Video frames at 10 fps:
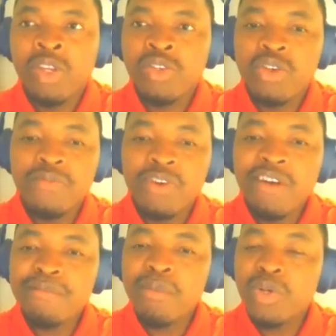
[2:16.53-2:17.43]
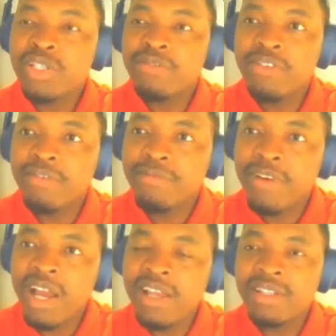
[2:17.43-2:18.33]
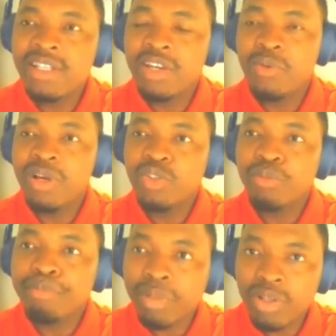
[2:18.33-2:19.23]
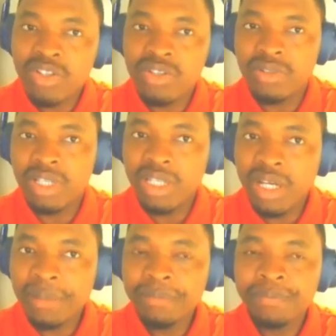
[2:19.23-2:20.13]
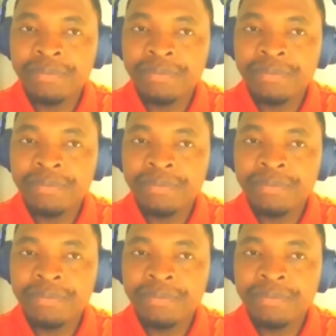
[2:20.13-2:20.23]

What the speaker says: So if you have multiple files that you want to plot together,